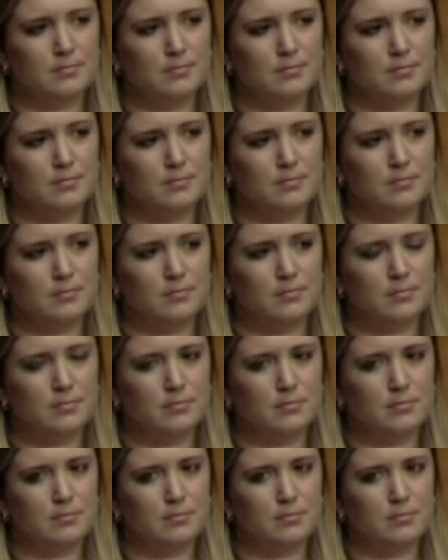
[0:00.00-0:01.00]

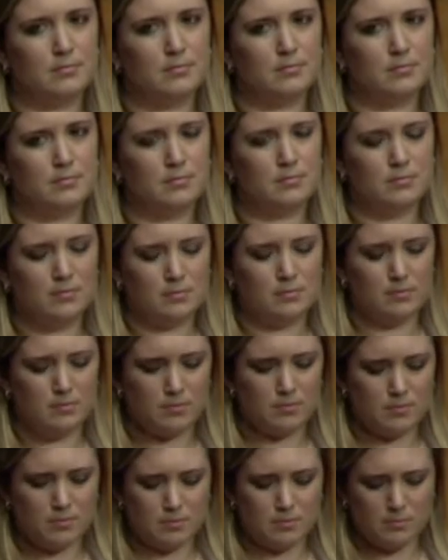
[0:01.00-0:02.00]

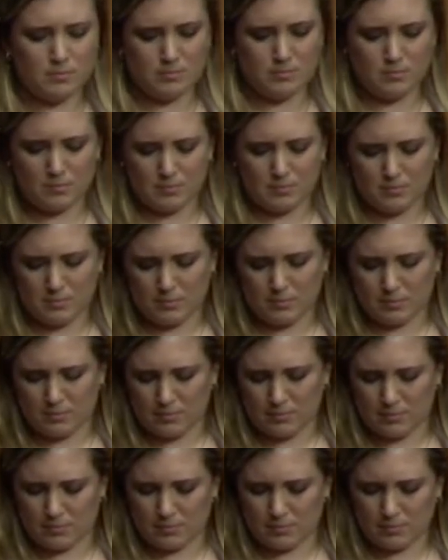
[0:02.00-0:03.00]

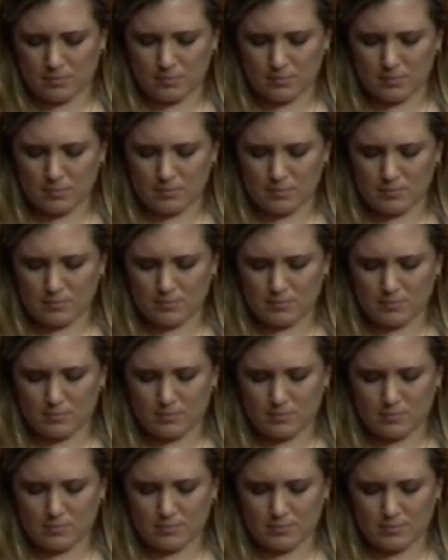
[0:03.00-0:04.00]

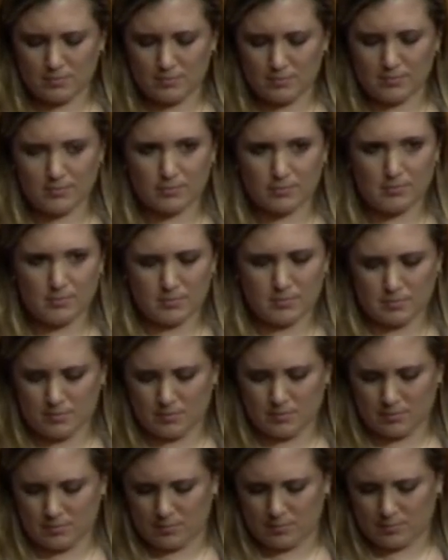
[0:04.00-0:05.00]

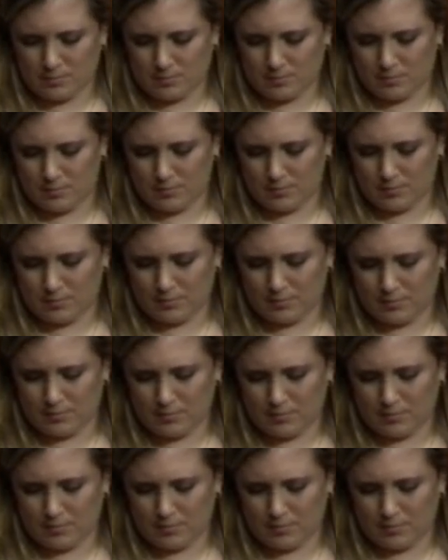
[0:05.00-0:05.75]
[no speech]